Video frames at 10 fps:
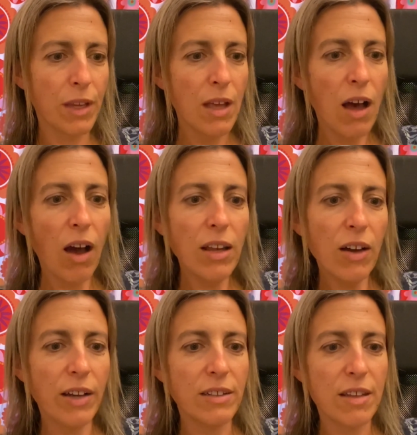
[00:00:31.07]
I
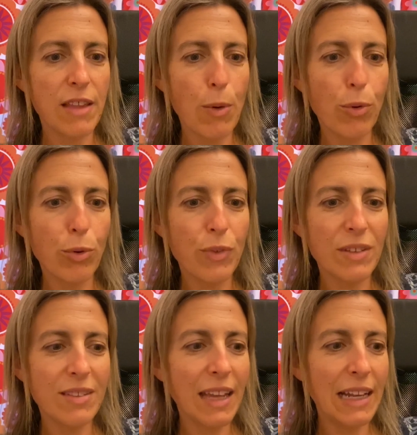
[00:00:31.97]
liked that there were all these
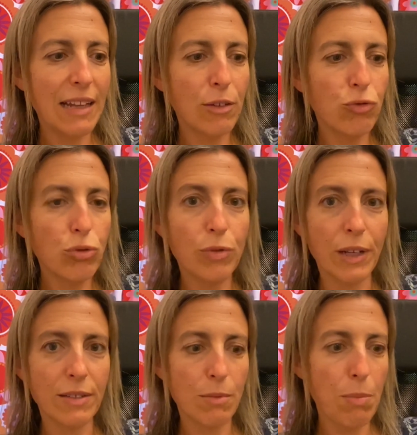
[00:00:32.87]
neat little
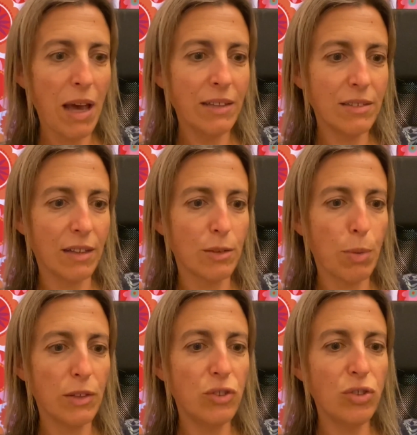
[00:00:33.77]
drawings and paintings
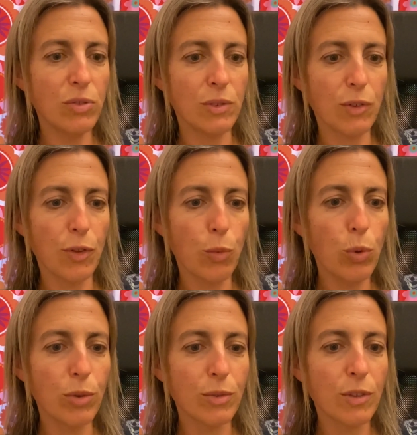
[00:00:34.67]
by students on the
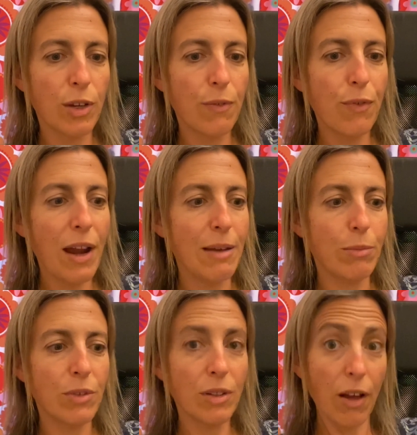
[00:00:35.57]
walls,
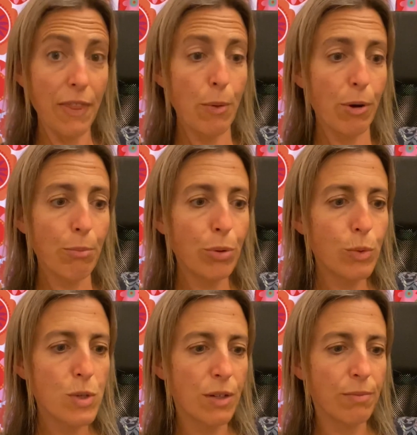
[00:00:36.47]
framed like they were
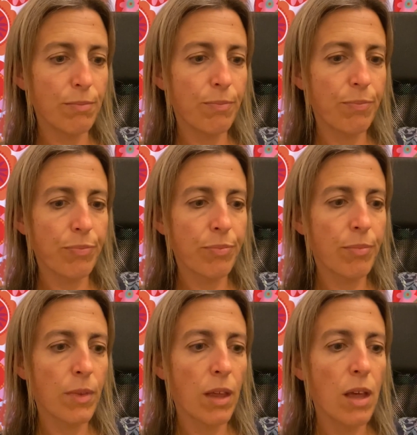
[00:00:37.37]
important.
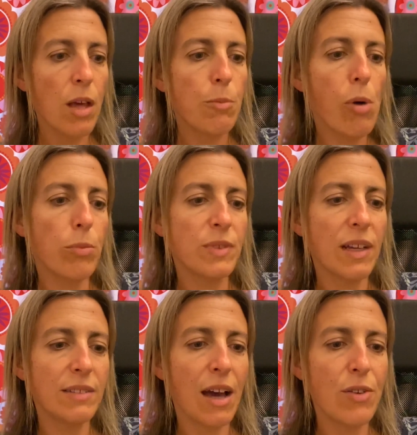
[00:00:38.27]
Mom
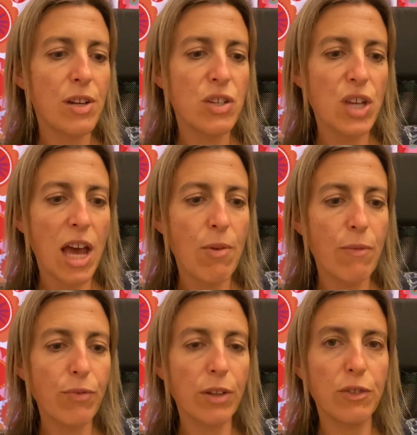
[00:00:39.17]
sat down in a chair in
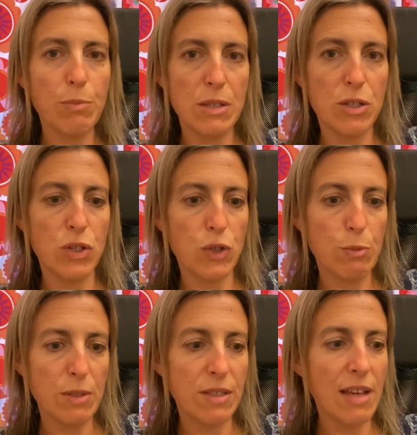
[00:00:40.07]
front of Mr.
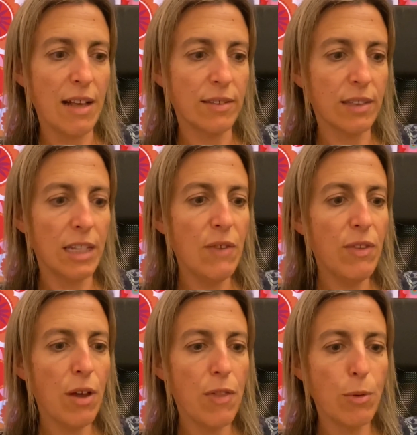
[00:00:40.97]
Tushman's desk, and even
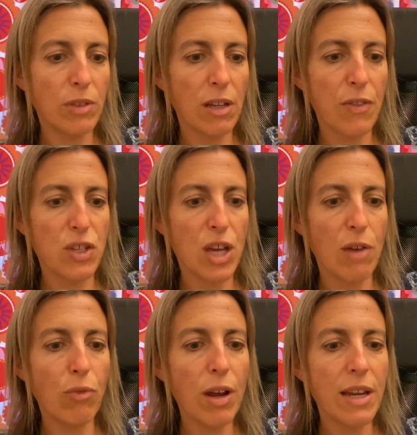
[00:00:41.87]
though there was another chair
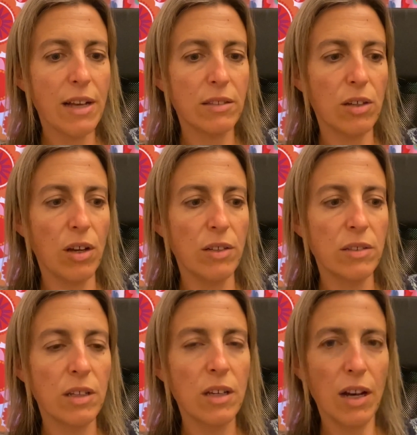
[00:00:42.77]
right next to hers,
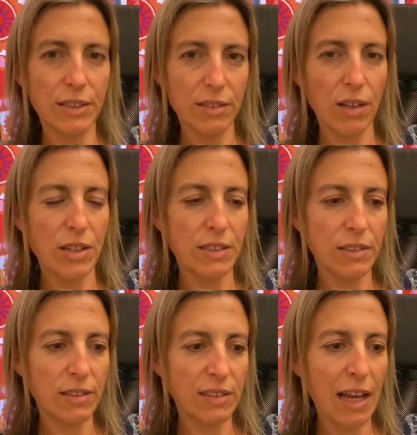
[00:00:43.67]
I decided
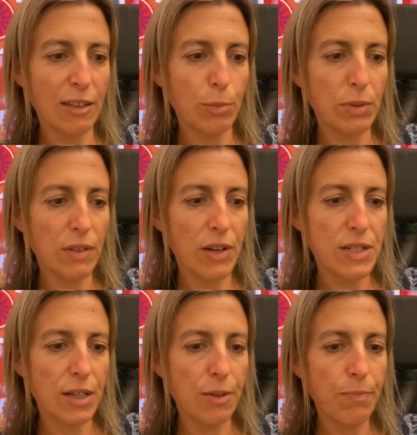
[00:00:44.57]
to stand beside her.